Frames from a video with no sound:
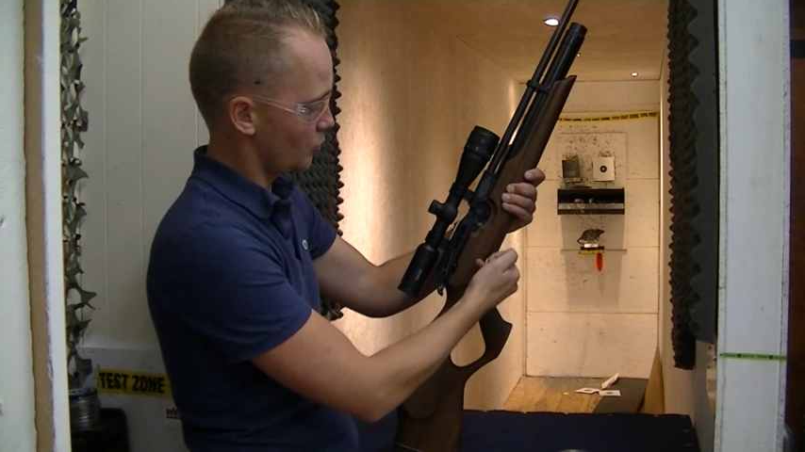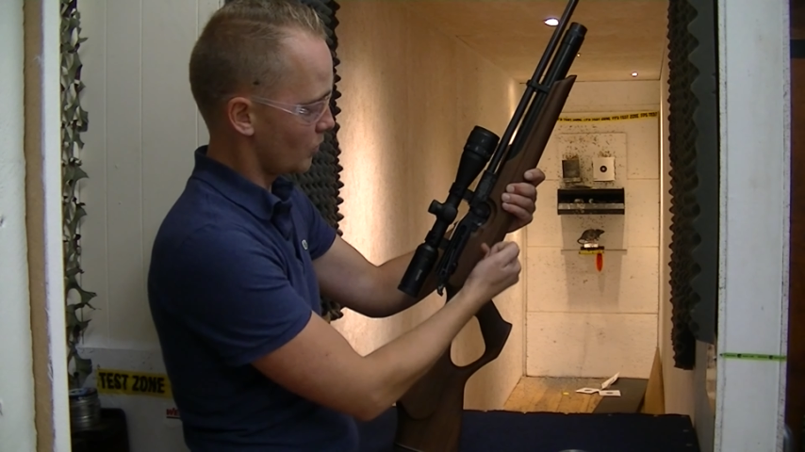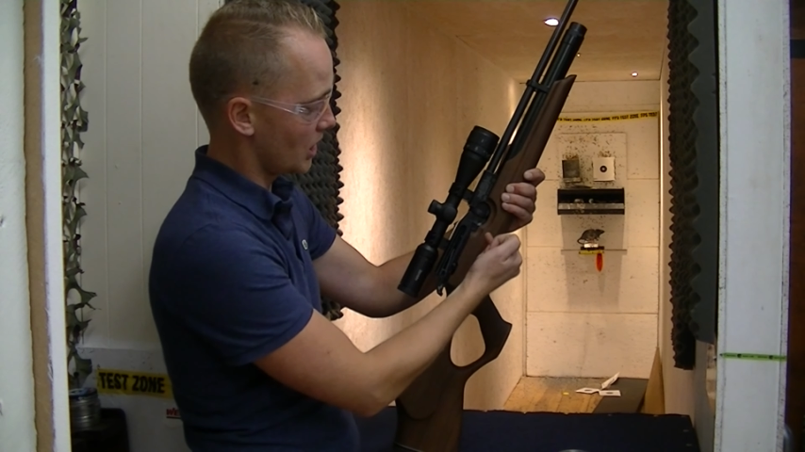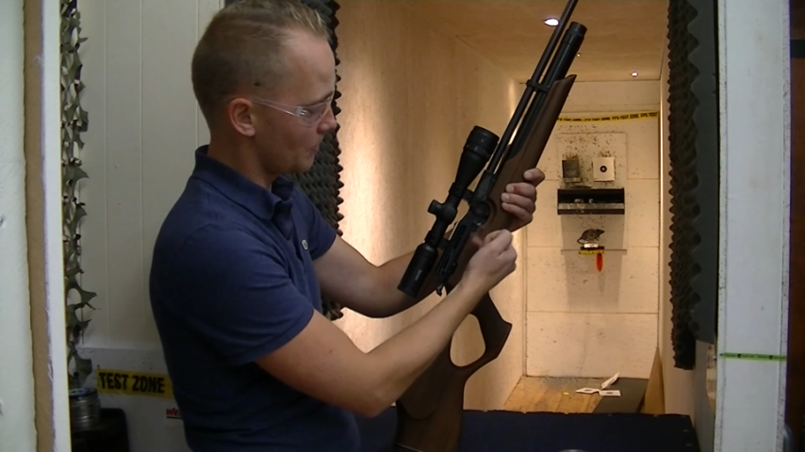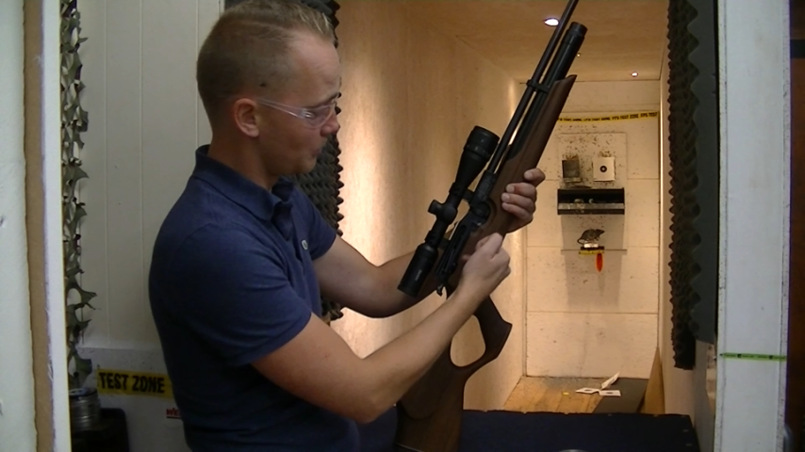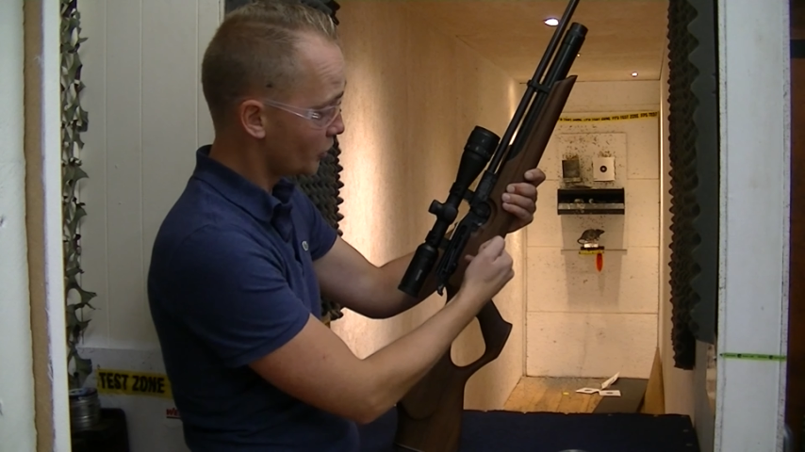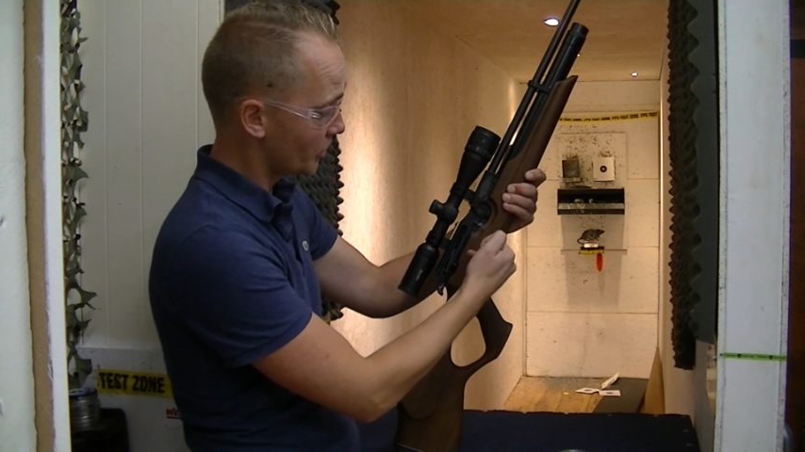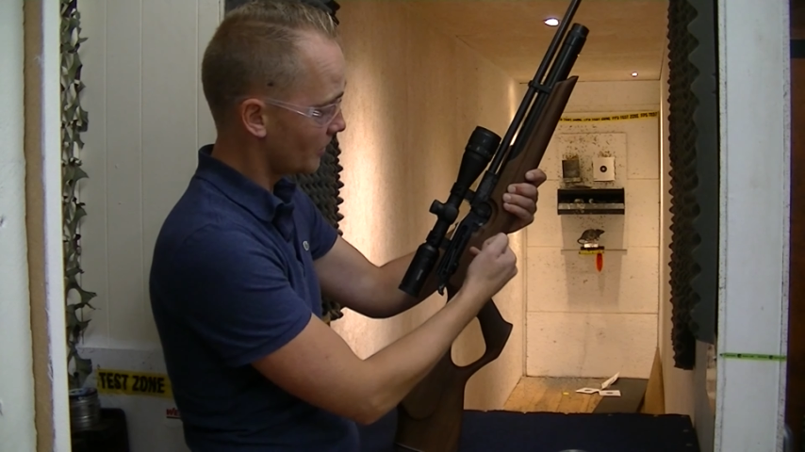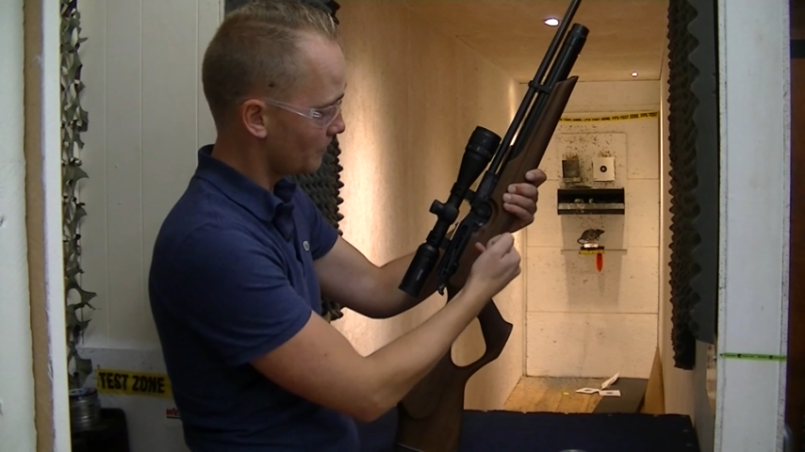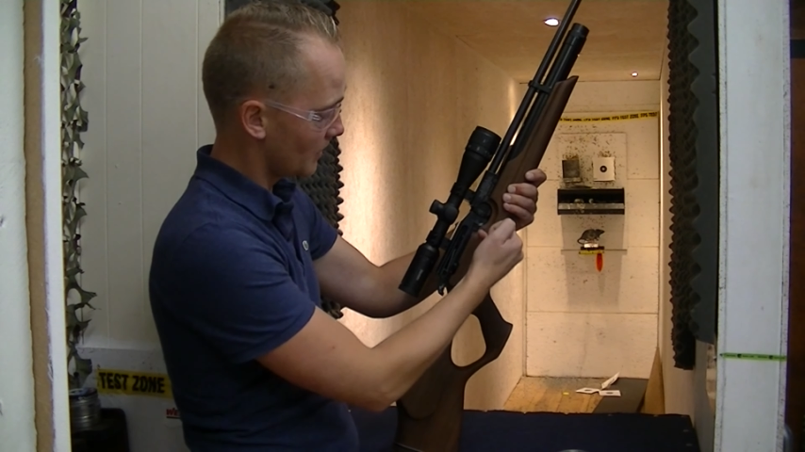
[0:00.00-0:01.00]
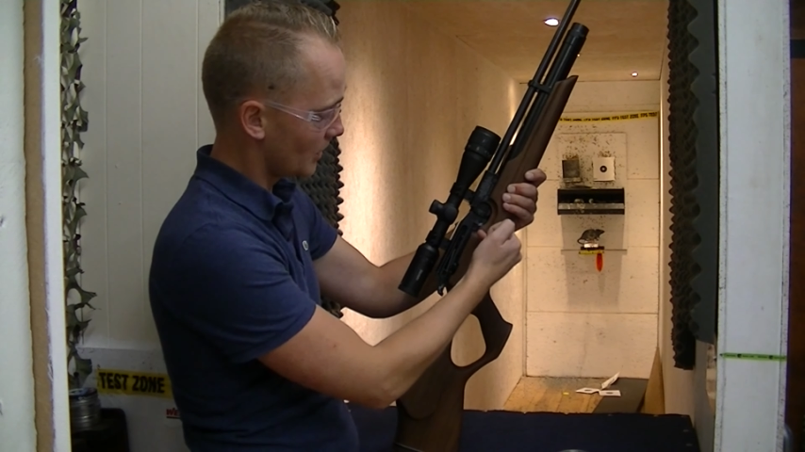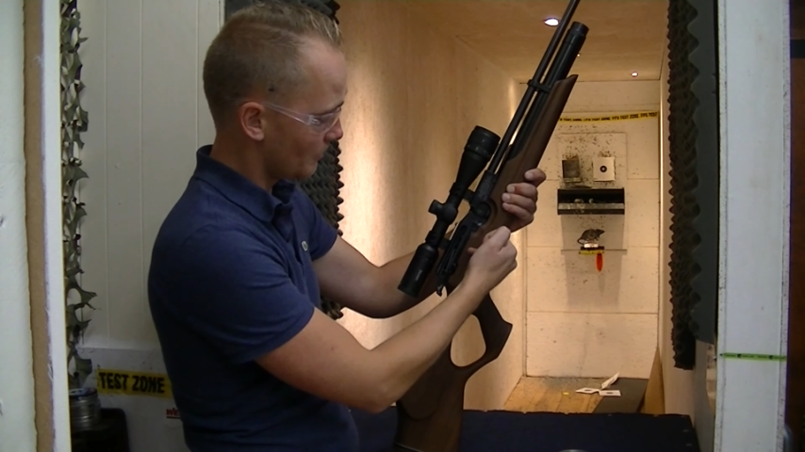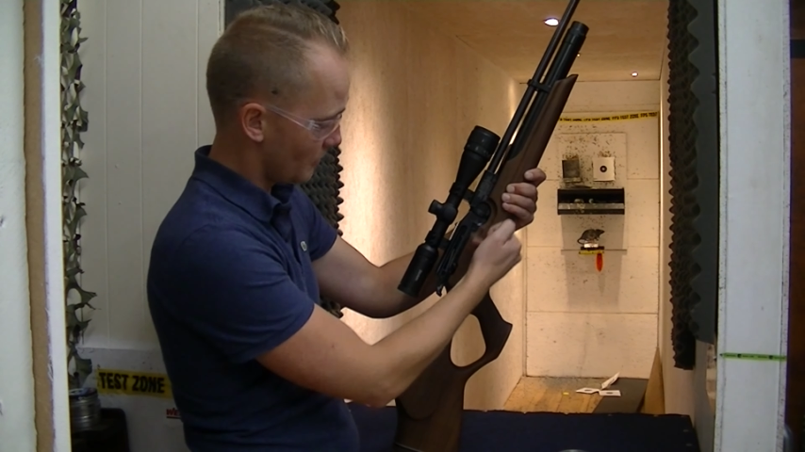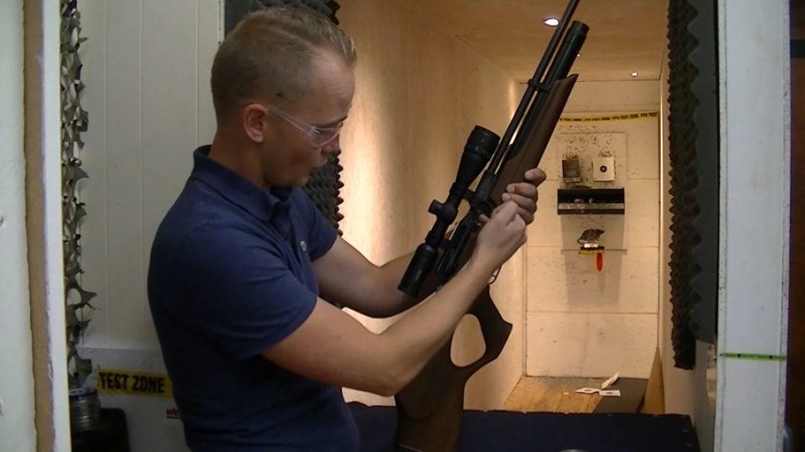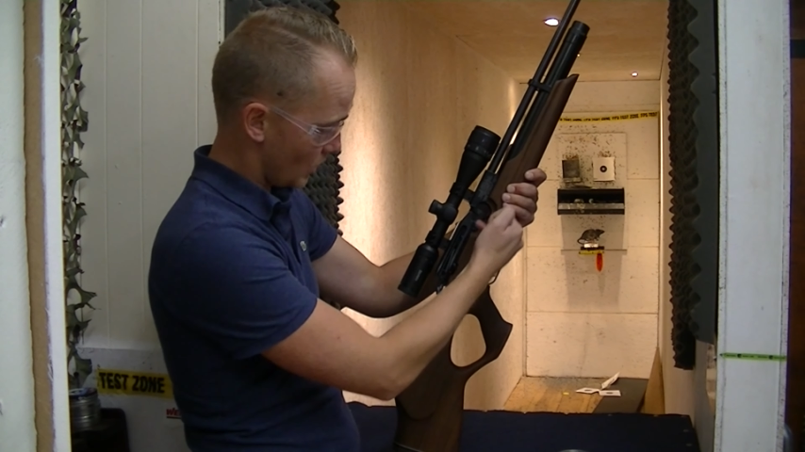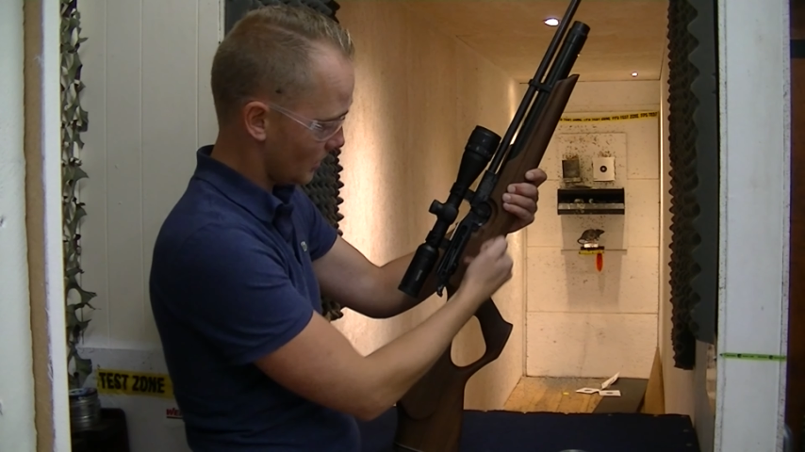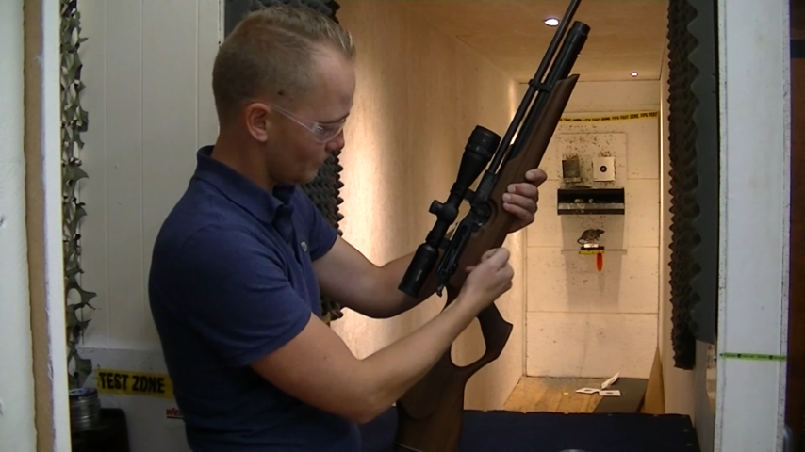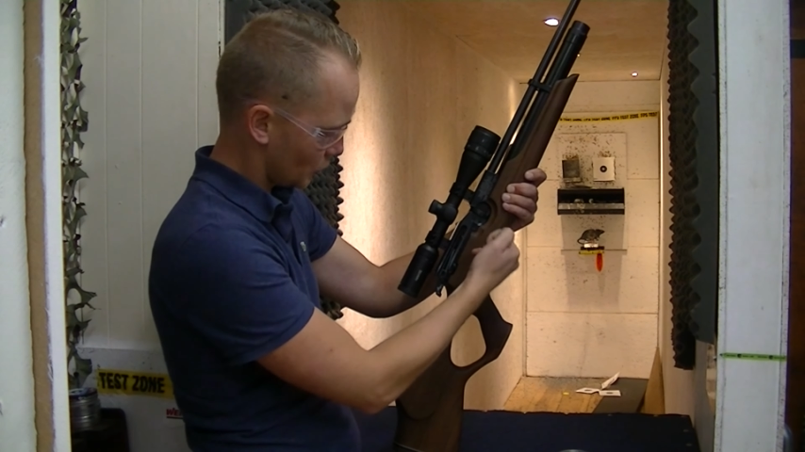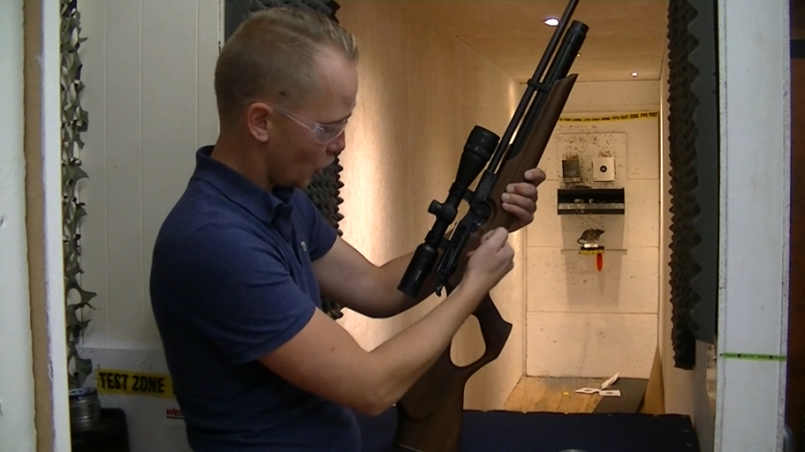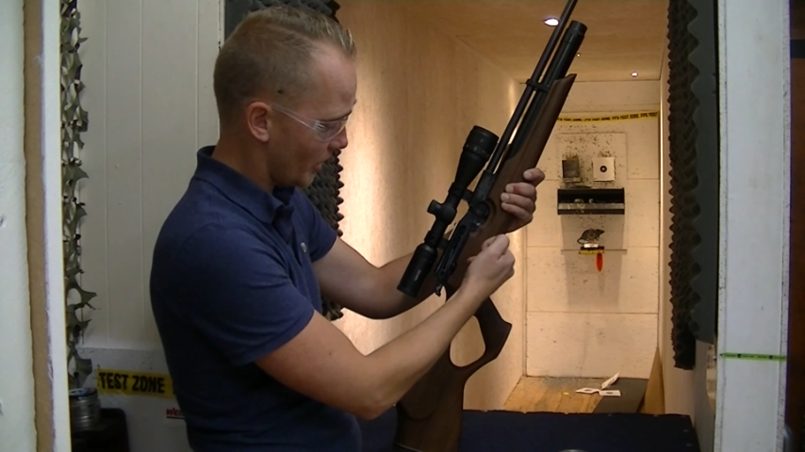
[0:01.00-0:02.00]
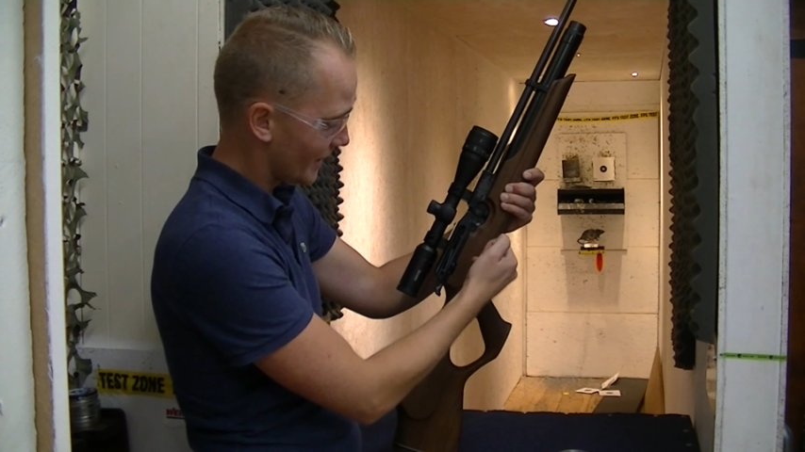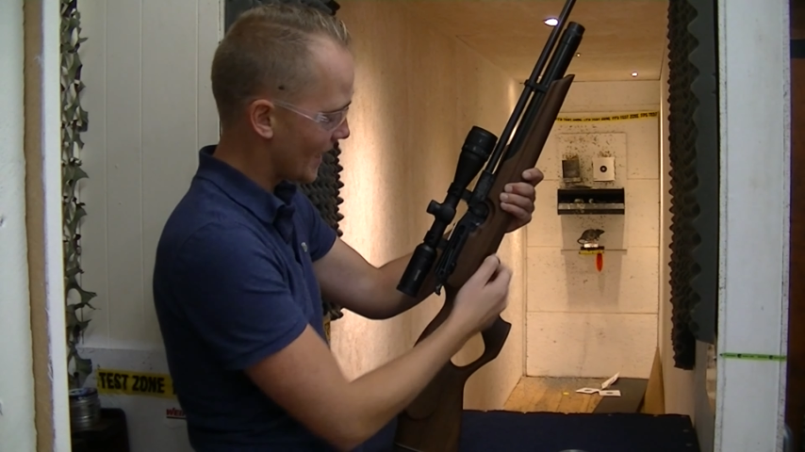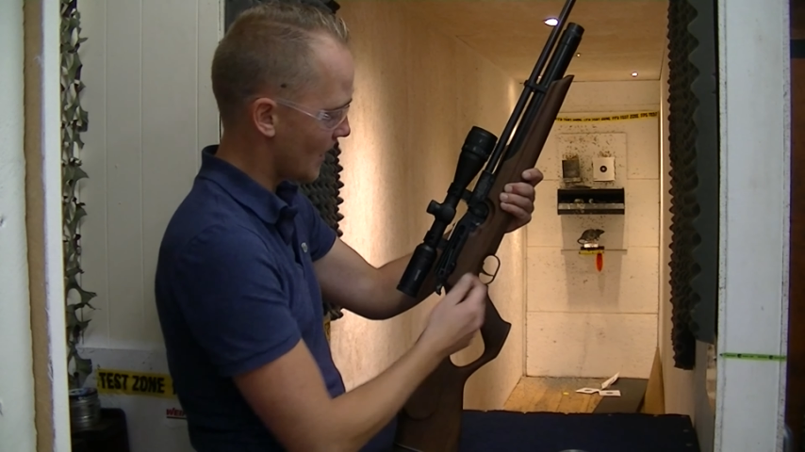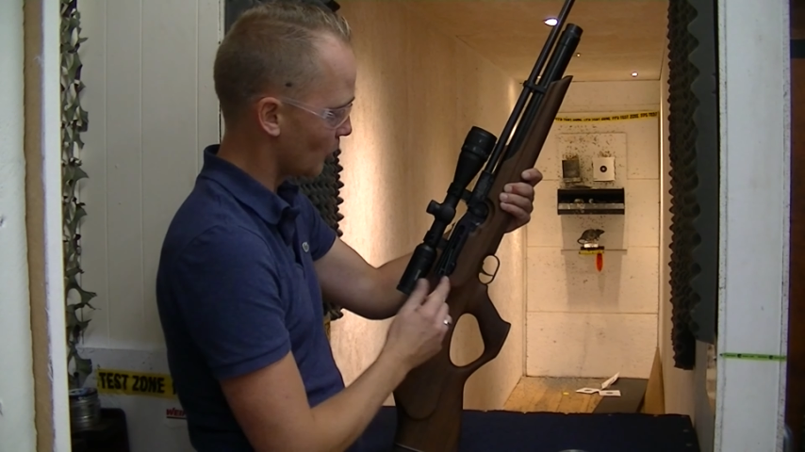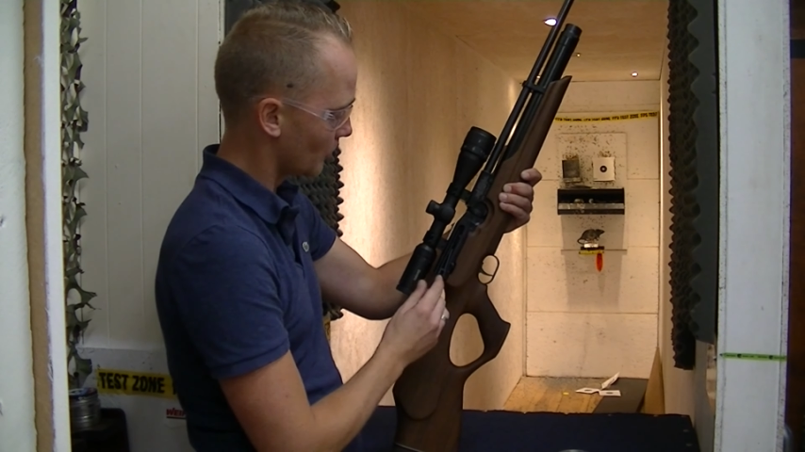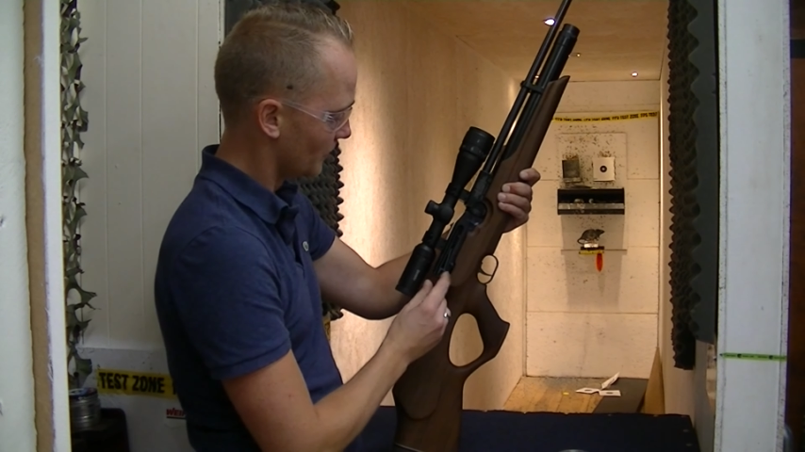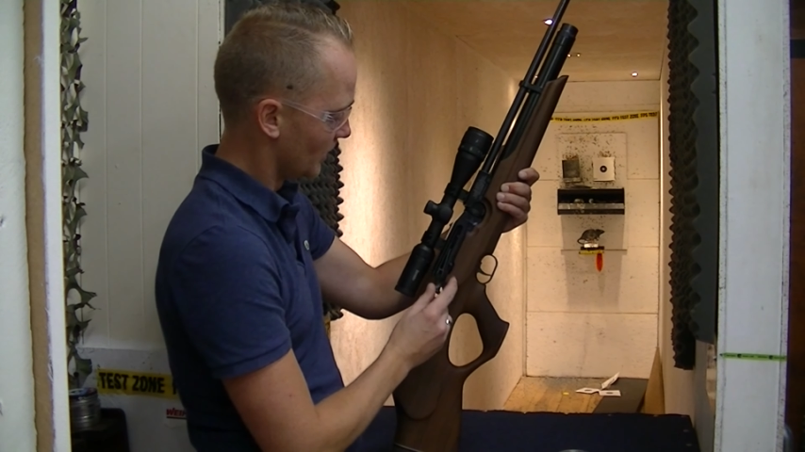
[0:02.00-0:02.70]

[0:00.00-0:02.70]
while cocking the hammer.